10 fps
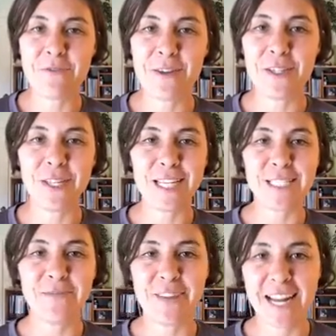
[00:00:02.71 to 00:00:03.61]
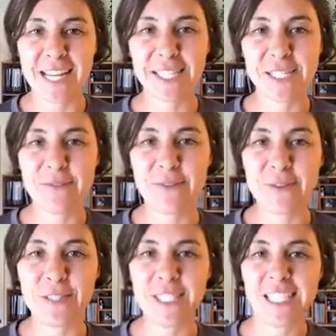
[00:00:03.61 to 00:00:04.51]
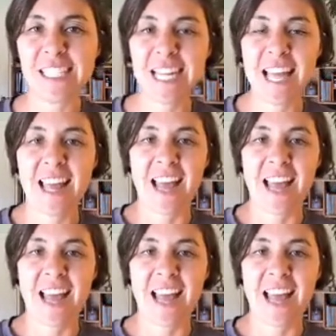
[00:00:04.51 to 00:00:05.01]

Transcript: Fearless and Financially Flourishing.